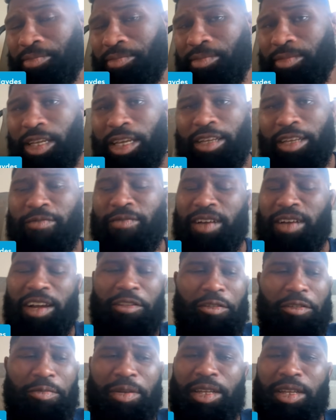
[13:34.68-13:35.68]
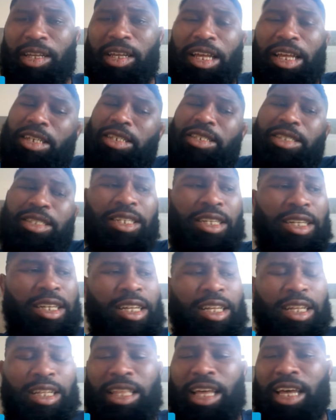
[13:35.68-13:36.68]
That's fine with me.
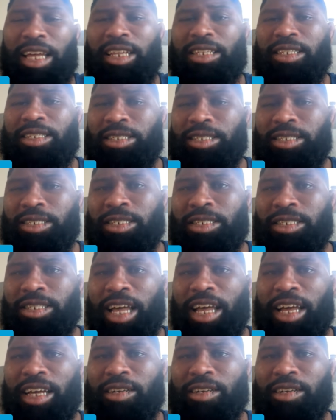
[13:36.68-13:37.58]
That